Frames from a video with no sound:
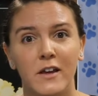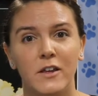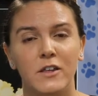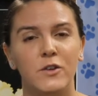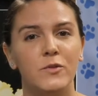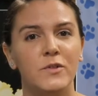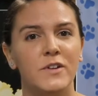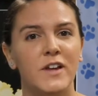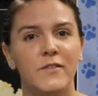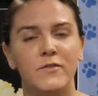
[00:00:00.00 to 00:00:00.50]

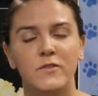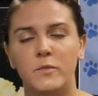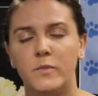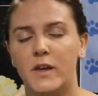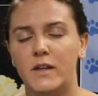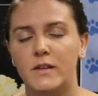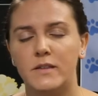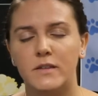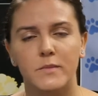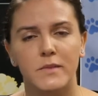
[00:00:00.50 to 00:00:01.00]
you would have to
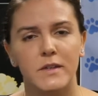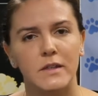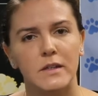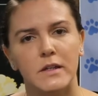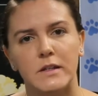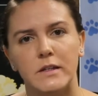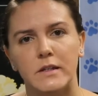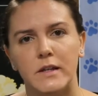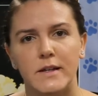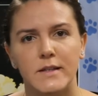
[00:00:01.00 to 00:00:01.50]
pay something
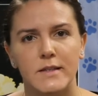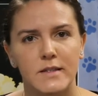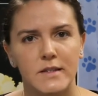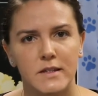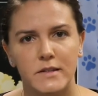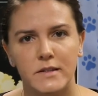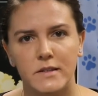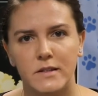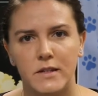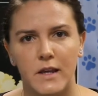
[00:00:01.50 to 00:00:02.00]
like 10
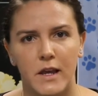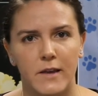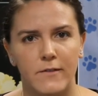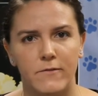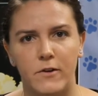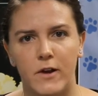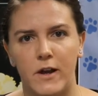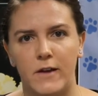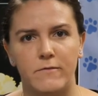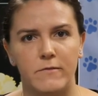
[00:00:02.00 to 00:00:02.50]
cents a day
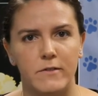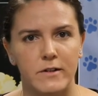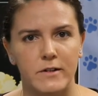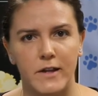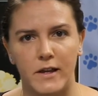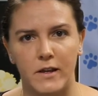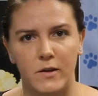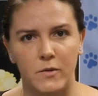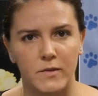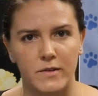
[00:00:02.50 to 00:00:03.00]
for every
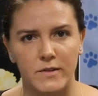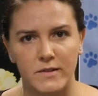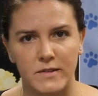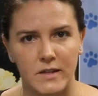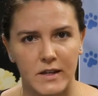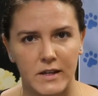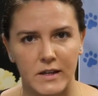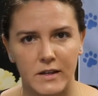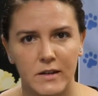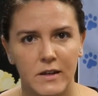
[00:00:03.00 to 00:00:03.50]
day it was
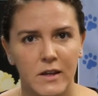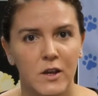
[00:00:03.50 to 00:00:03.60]
late.